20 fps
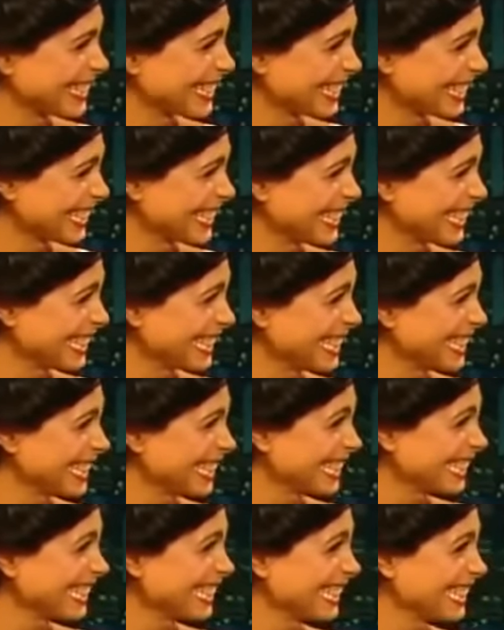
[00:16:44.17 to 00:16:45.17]

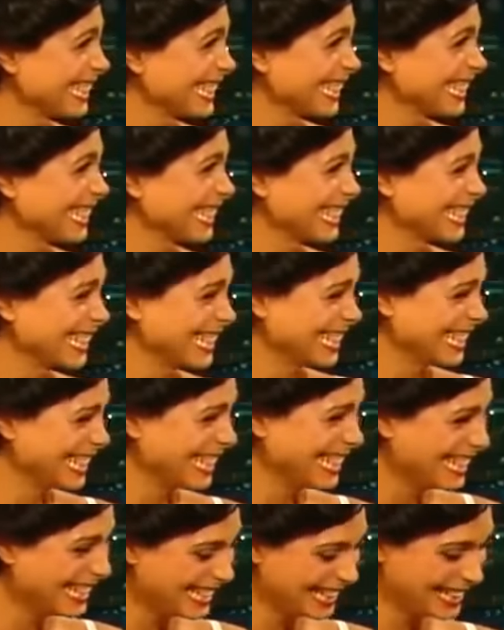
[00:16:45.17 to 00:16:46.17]

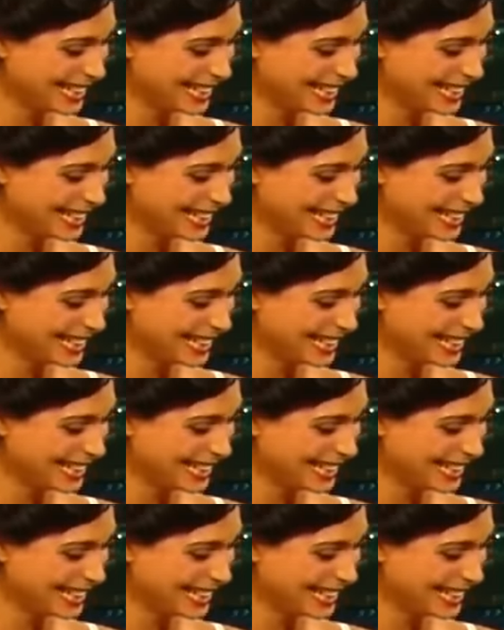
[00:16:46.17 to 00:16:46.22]
No words are spoken by the person on screen.